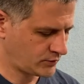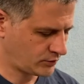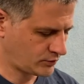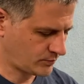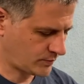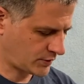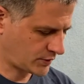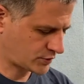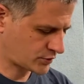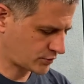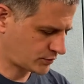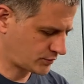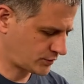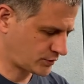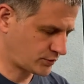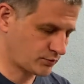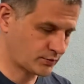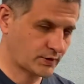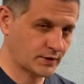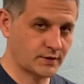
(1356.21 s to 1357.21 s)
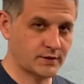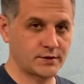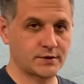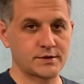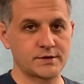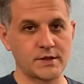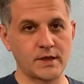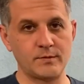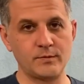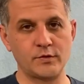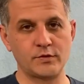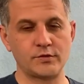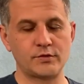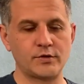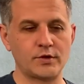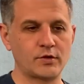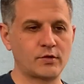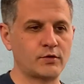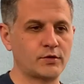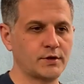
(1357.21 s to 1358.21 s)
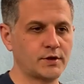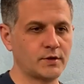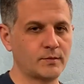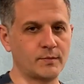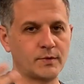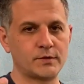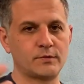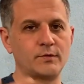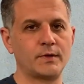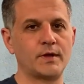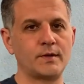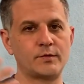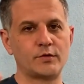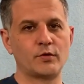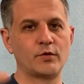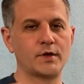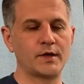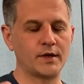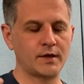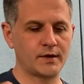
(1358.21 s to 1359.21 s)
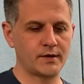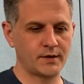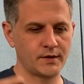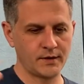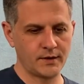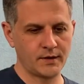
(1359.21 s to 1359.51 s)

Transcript: to make sure that you can understand me on the recording. But when I'm talking